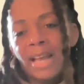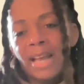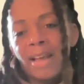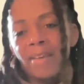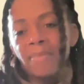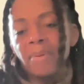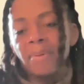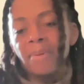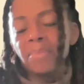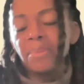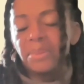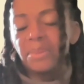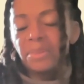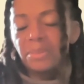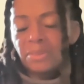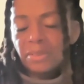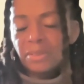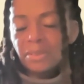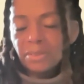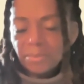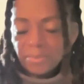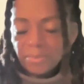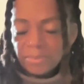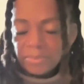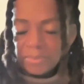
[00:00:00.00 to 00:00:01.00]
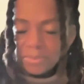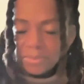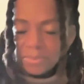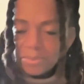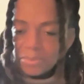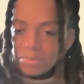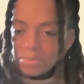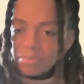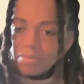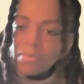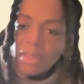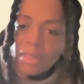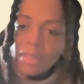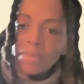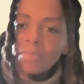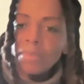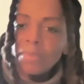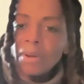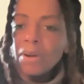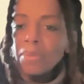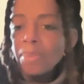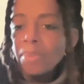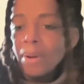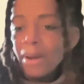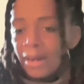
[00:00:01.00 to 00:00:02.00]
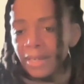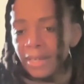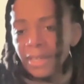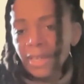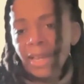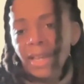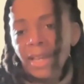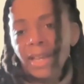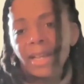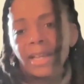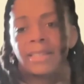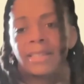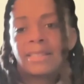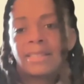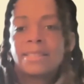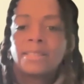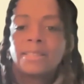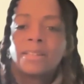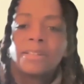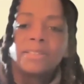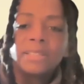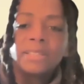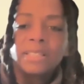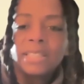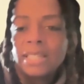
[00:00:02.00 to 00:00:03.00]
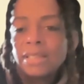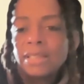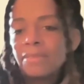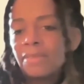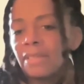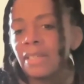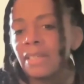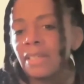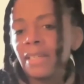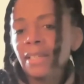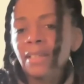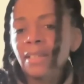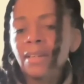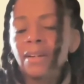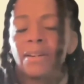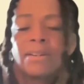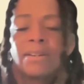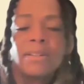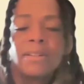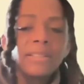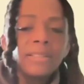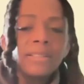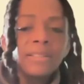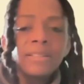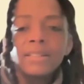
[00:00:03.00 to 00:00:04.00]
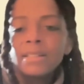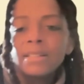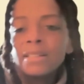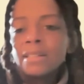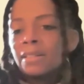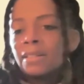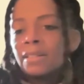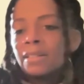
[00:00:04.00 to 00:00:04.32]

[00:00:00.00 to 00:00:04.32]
staff members on podcasts, on TV, on